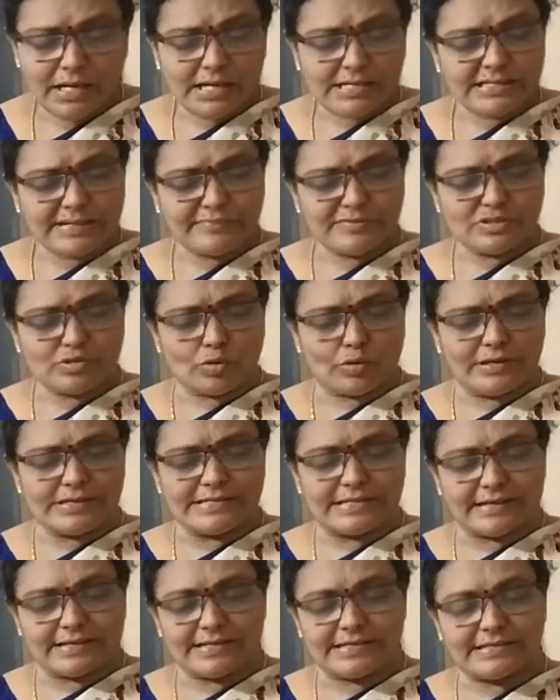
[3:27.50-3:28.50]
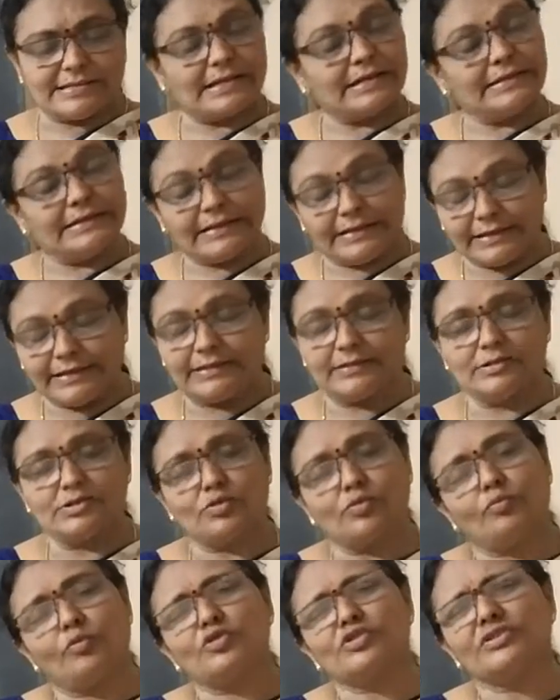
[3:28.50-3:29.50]
Some stories suggest that they did.
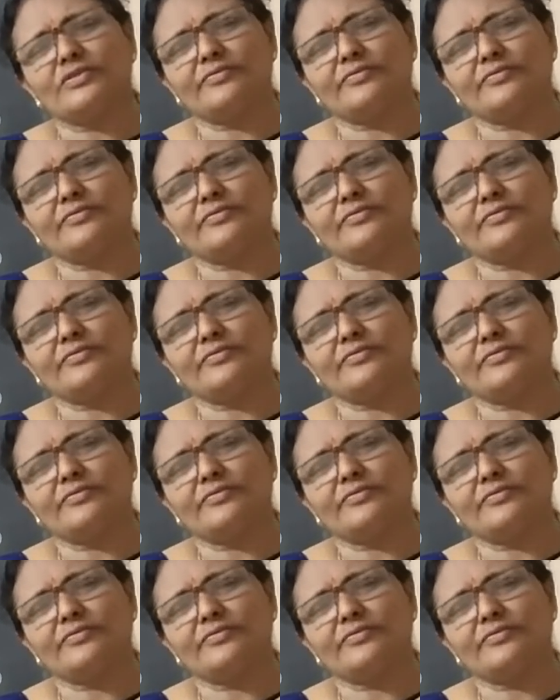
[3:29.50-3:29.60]
So